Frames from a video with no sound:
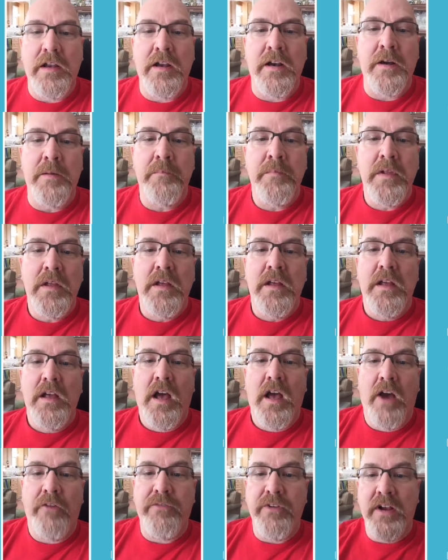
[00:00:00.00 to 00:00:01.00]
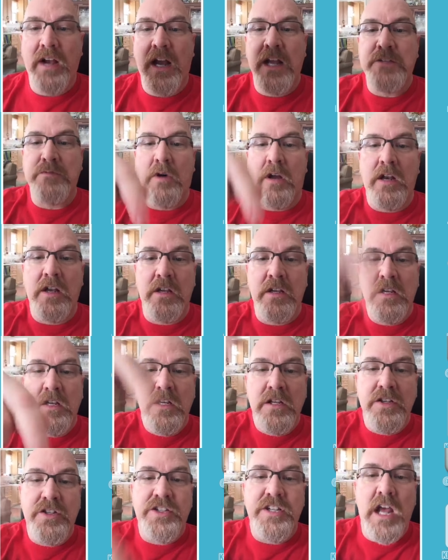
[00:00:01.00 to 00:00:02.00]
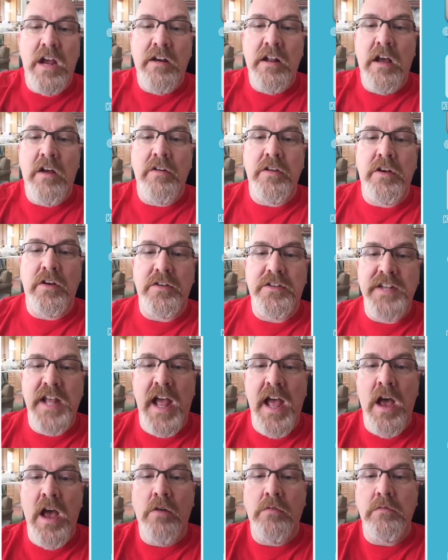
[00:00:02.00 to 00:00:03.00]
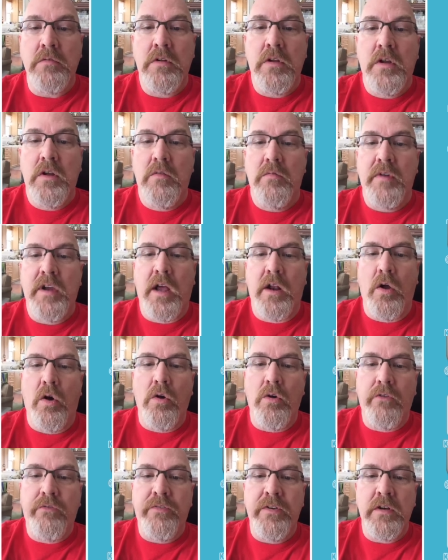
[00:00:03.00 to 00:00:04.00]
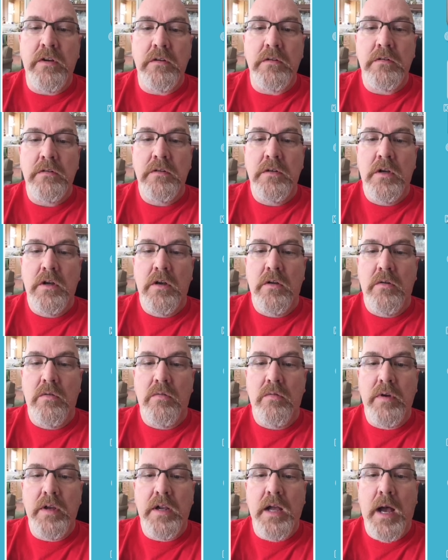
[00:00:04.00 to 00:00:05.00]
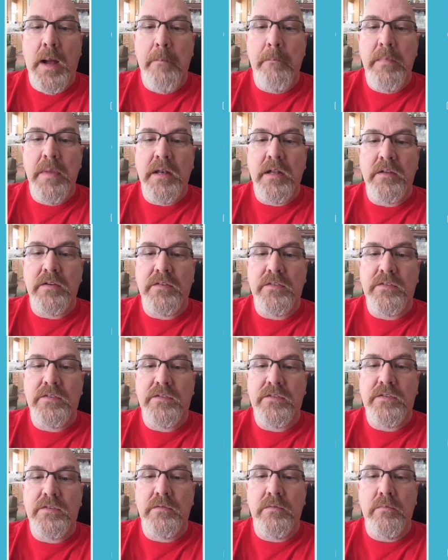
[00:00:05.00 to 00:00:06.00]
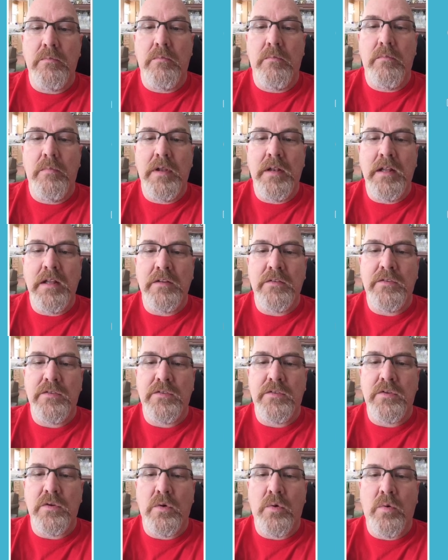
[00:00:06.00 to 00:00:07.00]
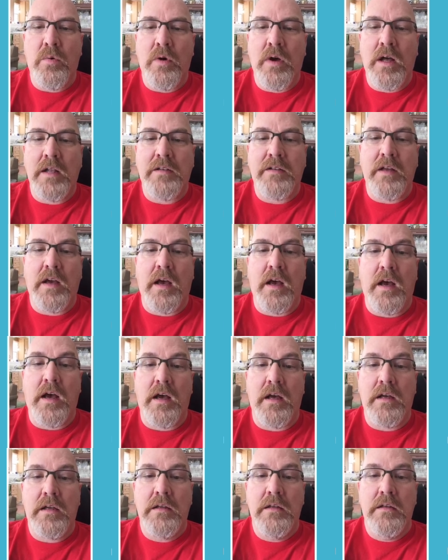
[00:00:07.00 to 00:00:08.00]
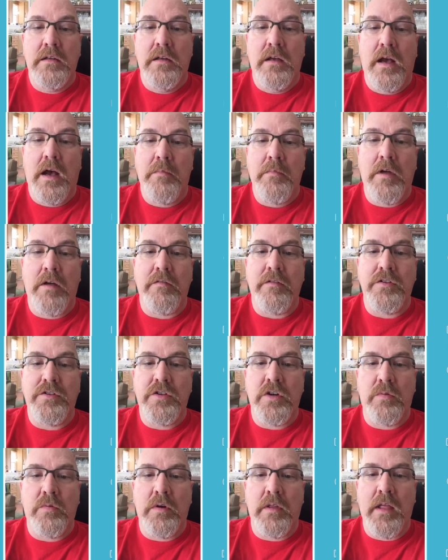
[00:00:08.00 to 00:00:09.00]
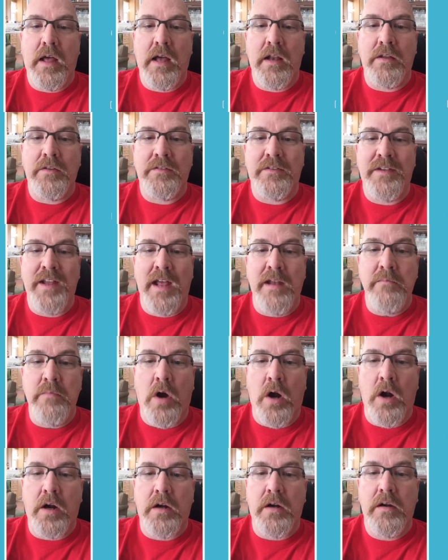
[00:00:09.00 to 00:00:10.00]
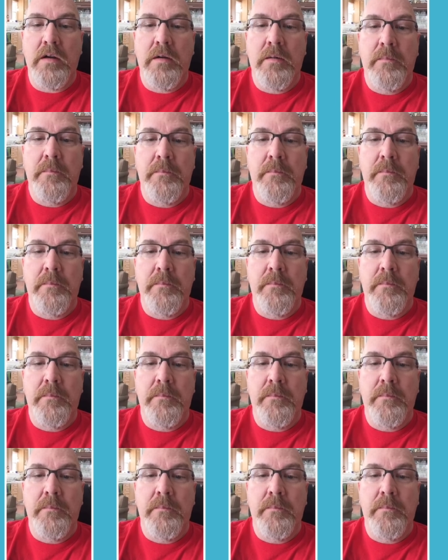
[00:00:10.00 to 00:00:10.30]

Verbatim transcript: here. Uh, if you guys want to shout out your town, we got Oakville, we got Minnes- Minnesota. I'm not even sure where that is. Denmark.